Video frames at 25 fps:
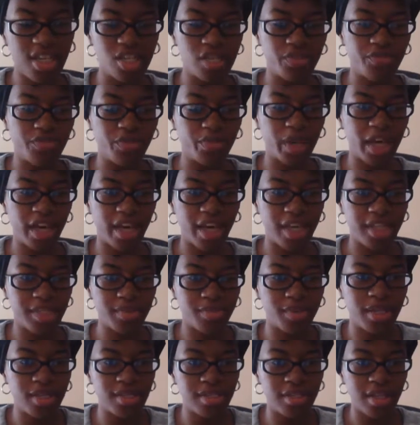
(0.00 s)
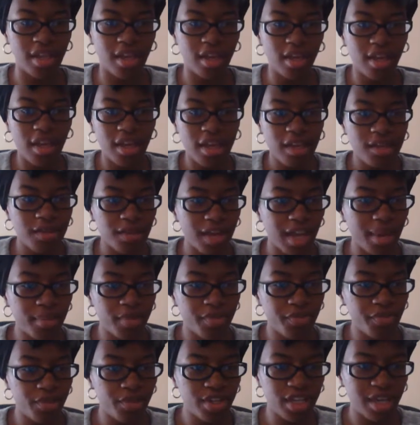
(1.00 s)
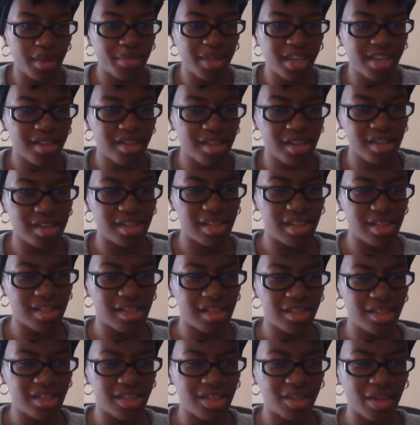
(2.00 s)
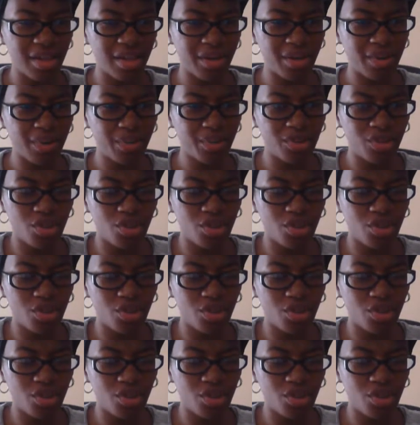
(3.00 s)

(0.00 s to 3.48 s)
attention from guys because I'm a freaking, I'm not ugly, you know?